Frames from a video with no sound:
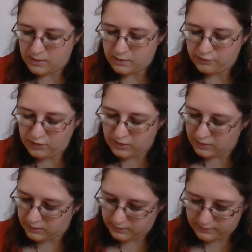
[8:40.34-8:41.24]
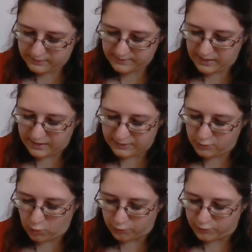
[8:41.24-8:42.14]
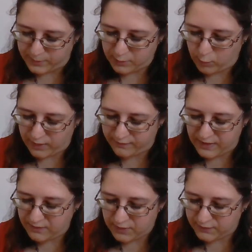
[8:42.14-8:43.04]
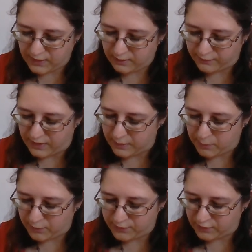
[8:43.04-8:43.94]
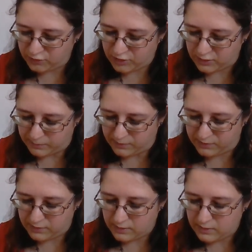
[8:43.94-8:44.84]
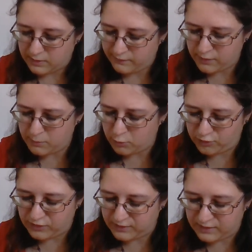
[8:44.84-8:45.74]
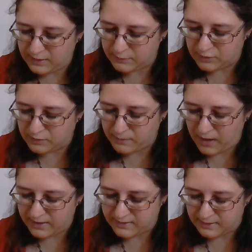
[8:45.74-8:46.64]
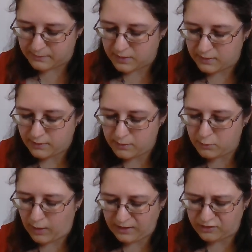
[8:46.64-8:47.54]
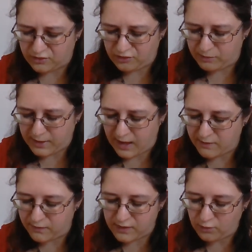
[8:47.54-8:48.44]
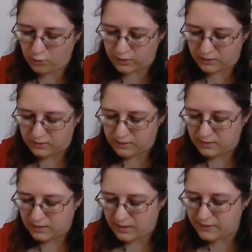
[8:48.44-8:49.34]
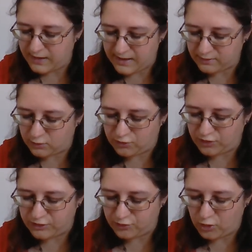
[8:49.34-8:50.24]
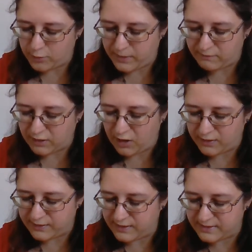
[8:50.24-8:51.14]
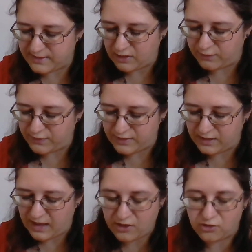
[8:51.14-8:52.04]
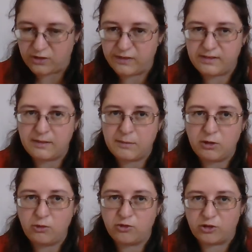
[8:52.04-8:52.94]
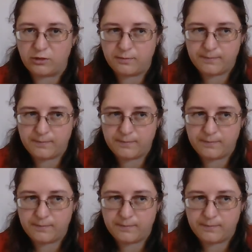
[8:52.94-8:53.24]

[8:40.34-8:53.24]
She desired not to be the wife even of Delvile upon such terms, for the more she esteemed and admired him, the more anxious she became for his honour, and the less could she endure being regarded herself as the occasion of its diminution.